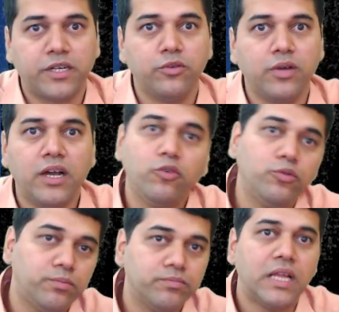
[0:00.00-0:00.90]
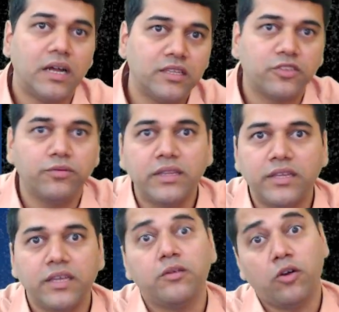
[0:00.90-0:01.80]
how others will
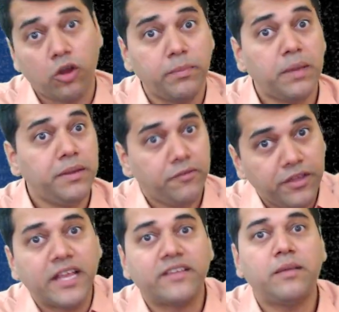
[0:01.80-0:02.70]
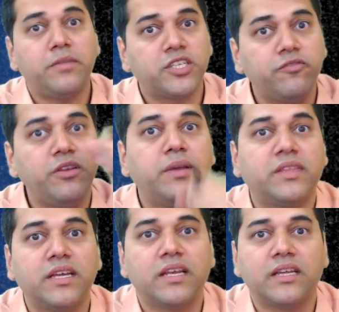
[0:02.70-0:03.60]
think, or maybe in examination we may
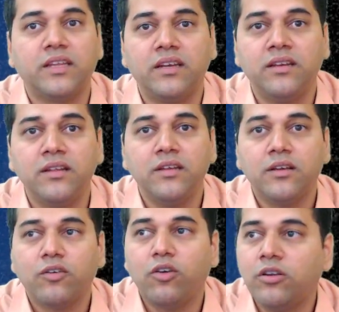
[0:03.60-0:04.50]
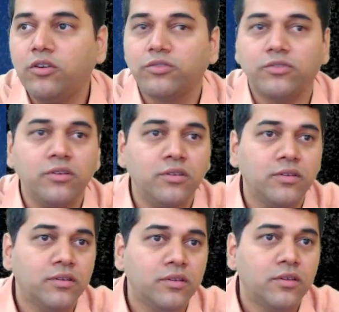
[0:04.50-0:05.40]
think like that. God knows, no?
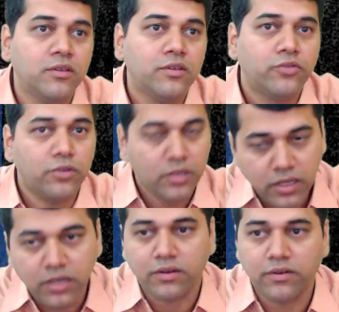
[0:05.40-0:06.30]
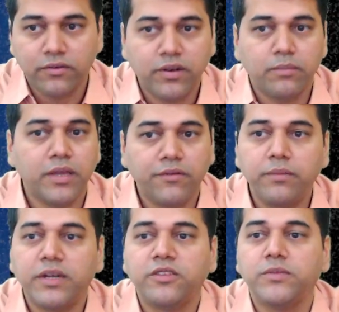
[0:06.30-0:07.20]
So learn from
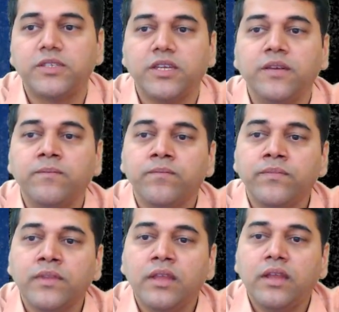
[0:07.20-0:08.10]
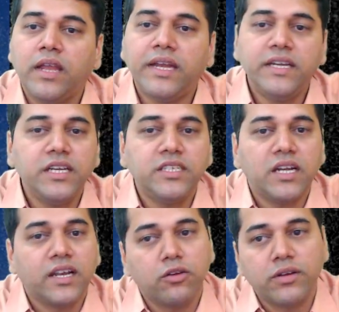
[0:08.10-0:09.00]
everybody's mistake. Entity shall
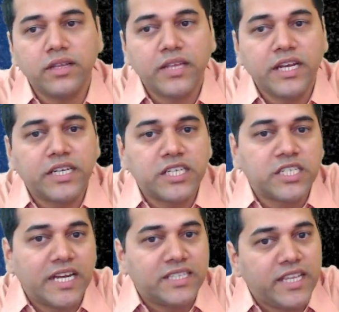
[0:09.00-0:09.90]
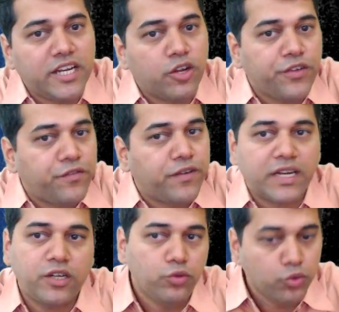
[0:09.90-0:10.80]
recognize an interest at the rate of
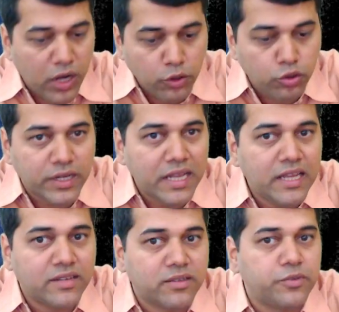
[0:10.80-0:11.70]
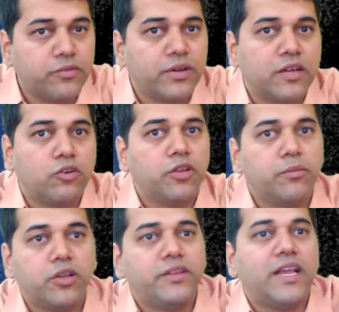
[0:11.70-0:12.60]
effective. You have to tell that subsequent accounting
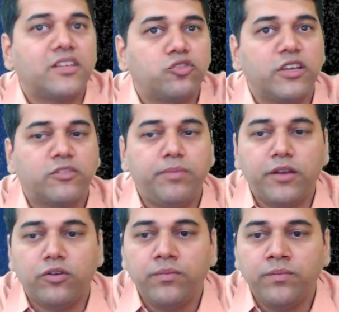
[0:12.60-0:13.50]
because he has to explain, no?